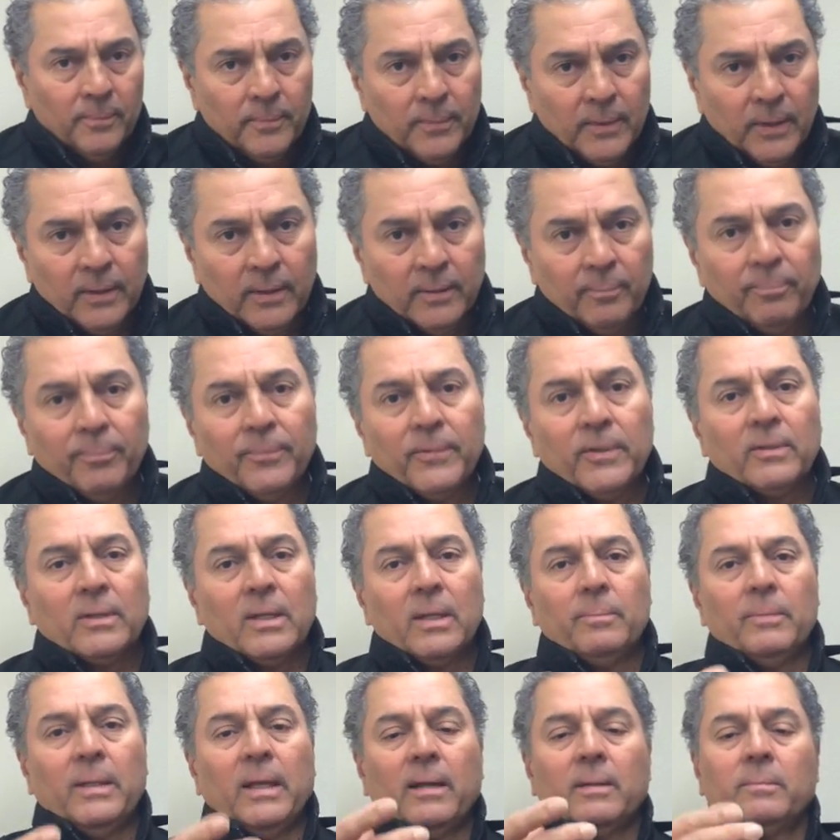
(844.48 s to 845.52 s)
But just
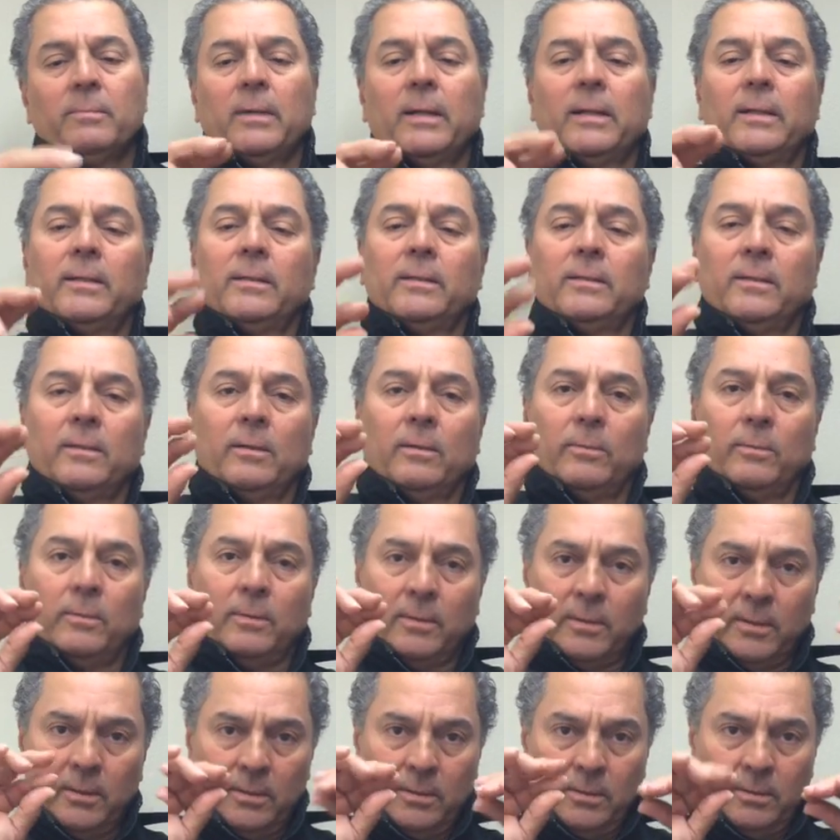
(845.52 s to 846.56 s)
keep that in mind,
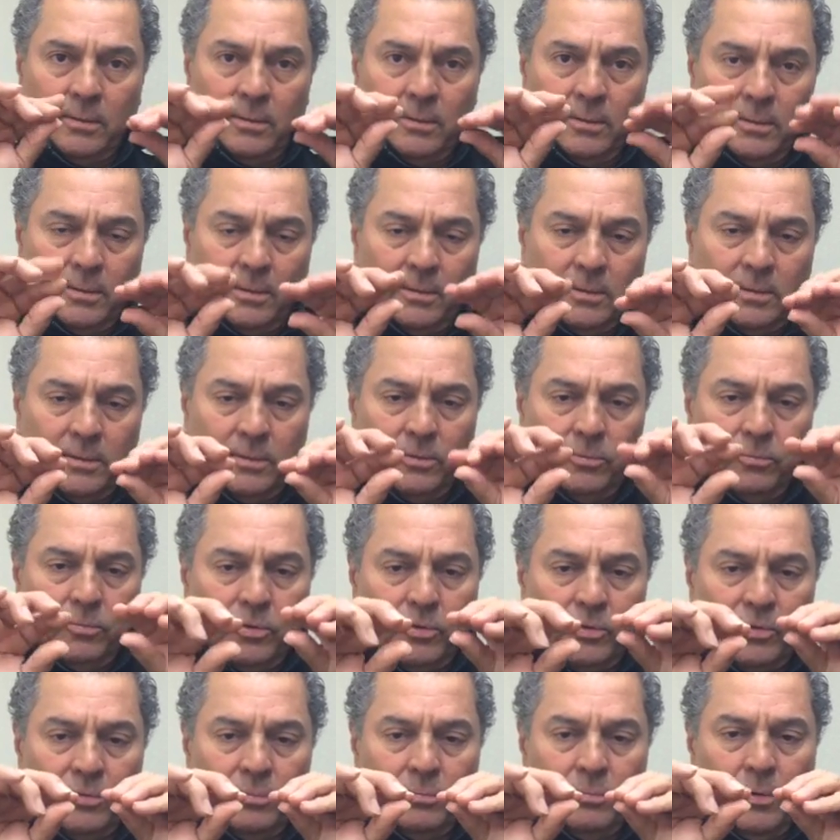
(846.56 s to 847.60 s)
this
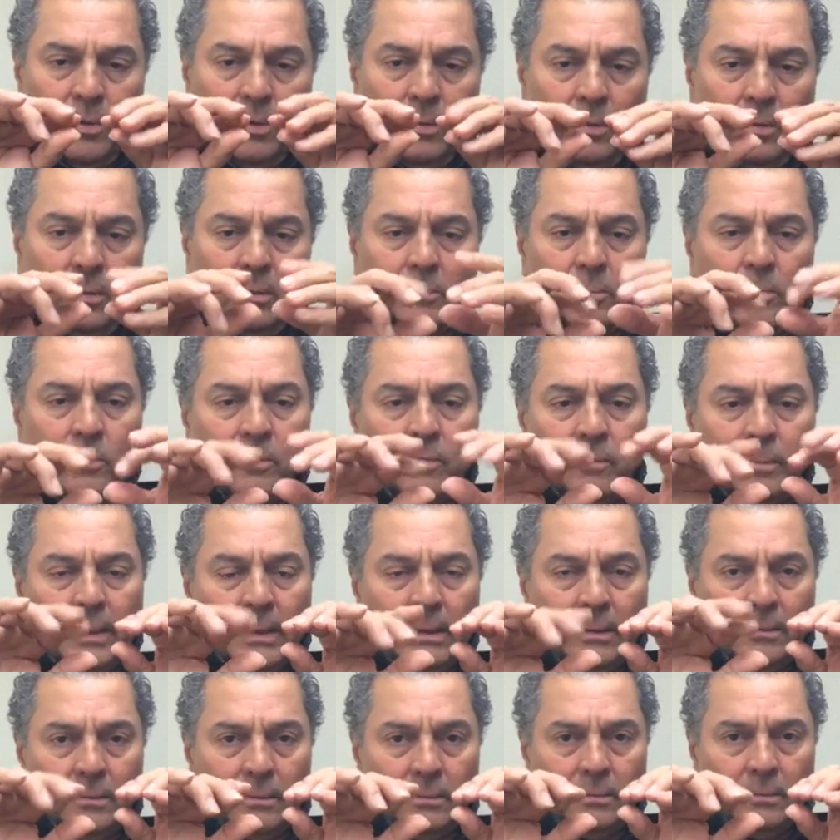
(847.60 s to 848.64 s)
small
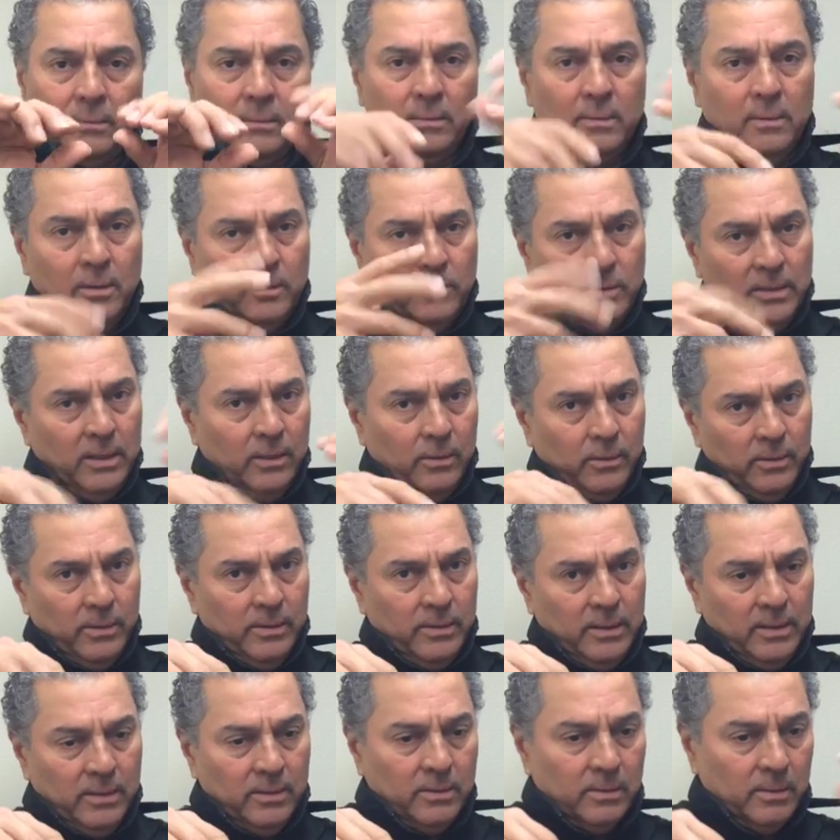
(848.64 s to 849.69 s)
movement,
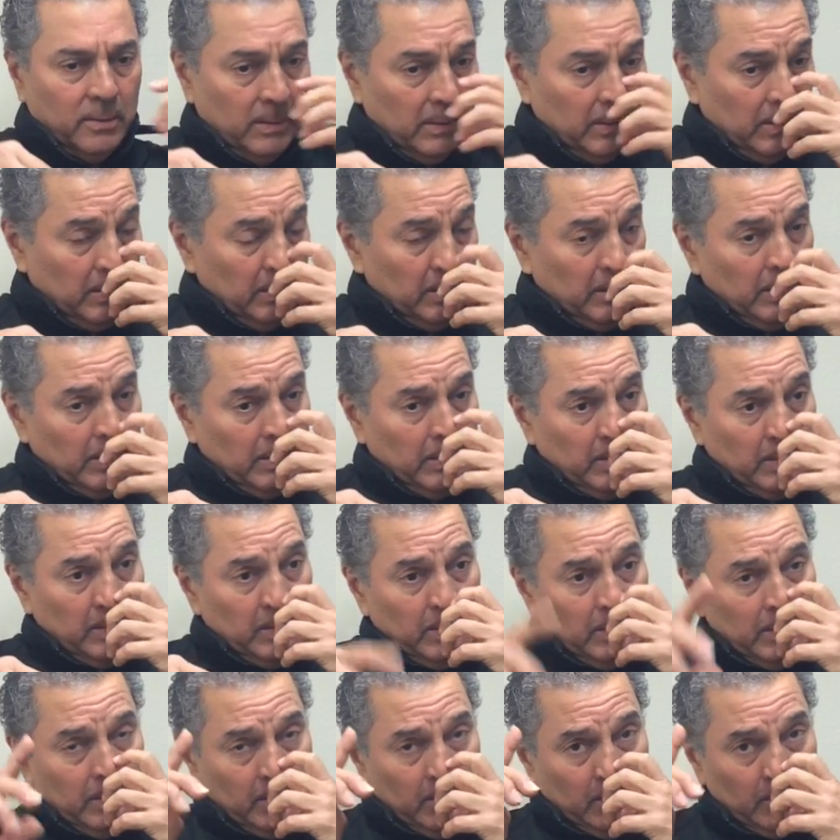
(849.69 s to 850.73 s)
synchronization,
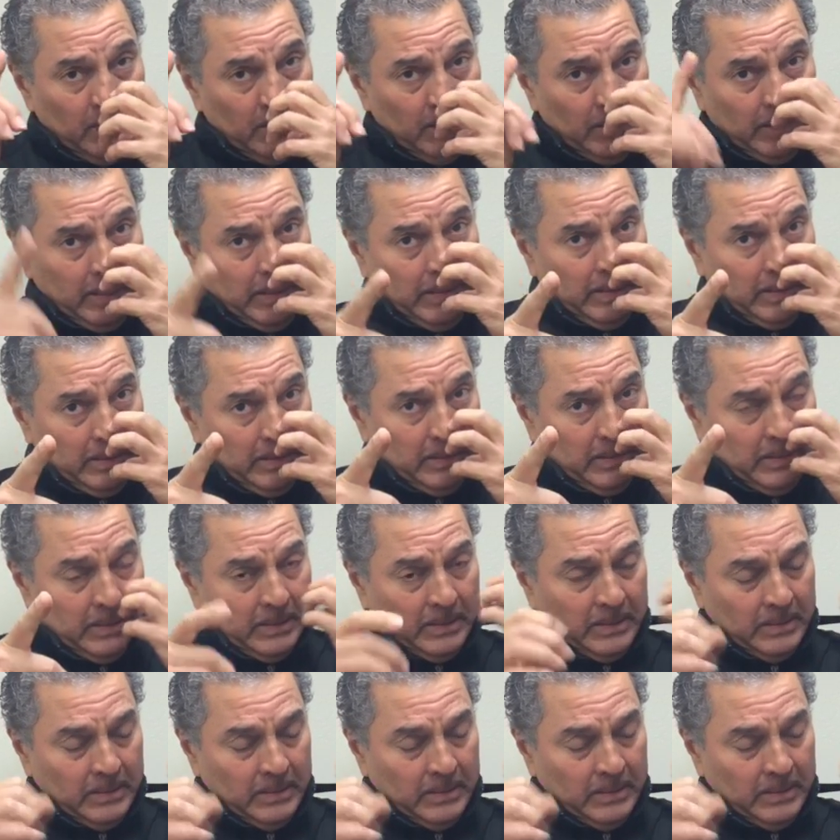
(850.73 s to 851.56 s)
and